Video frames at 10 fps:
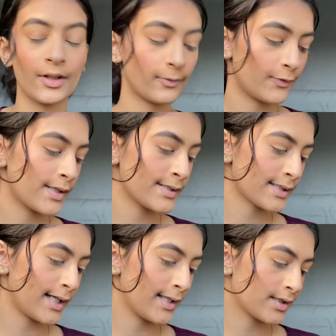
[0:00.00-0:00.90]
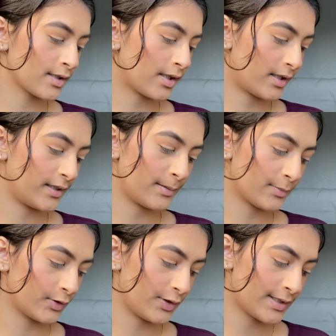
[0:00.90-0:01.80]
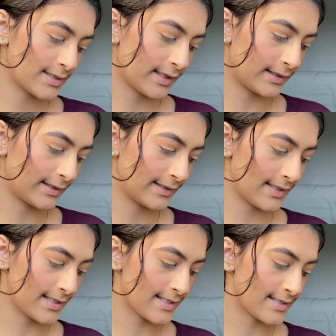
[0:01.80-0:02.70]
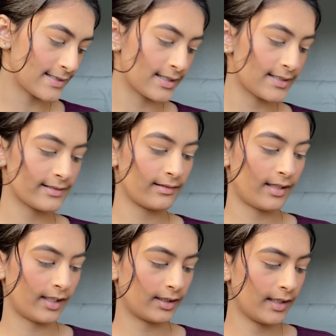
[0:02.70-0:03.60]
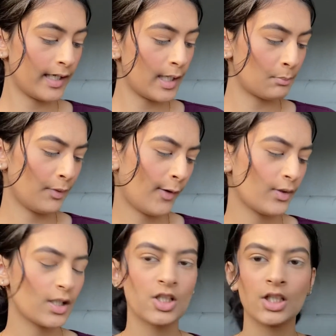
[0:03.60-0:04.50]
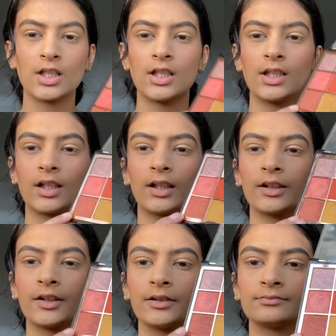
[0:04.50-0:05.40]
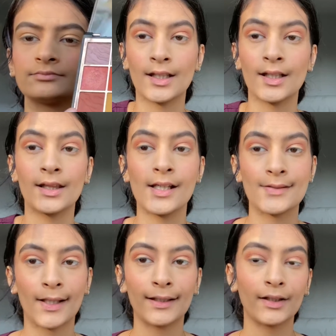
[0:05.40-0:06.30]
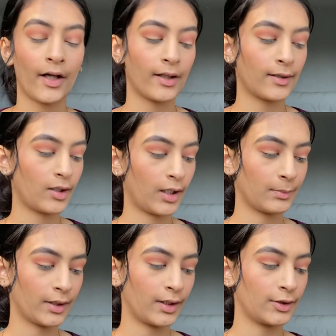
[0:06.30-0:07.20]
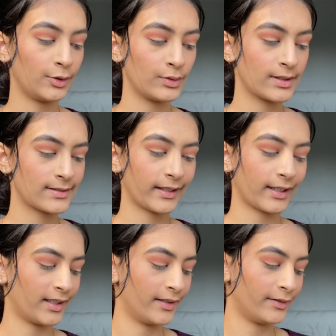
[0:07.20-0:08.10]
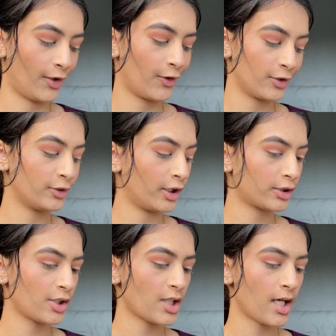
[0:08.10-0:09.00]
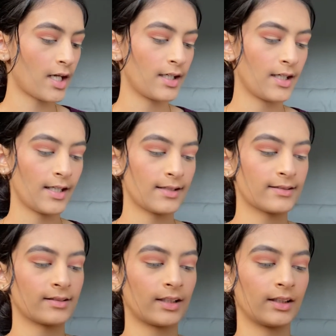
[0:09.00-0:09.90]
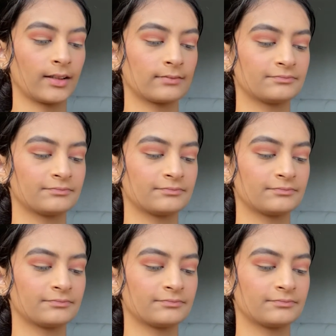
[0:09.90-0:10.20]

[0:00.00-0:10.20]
the first color I am gonna take is this like brownishy color. The second color I'm gonna use is like another darker shade. It's like